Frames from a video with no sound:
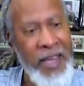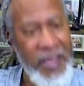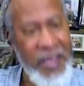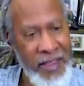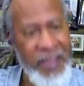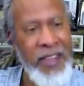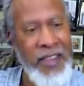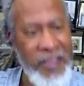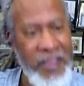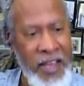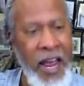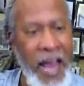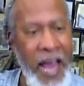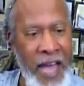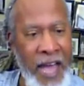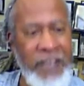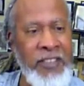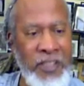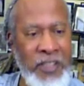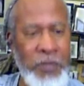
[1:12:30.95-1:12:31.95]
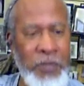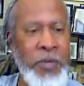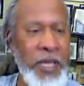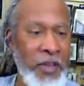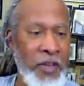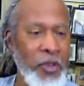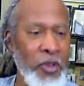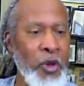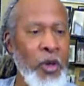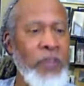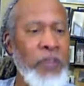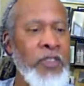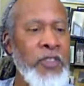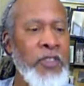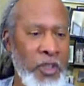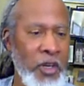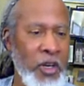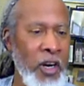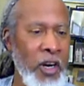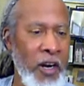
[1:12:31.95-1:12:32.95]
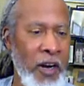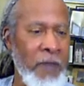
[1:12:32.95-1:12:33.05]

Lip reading: there has to be a North Star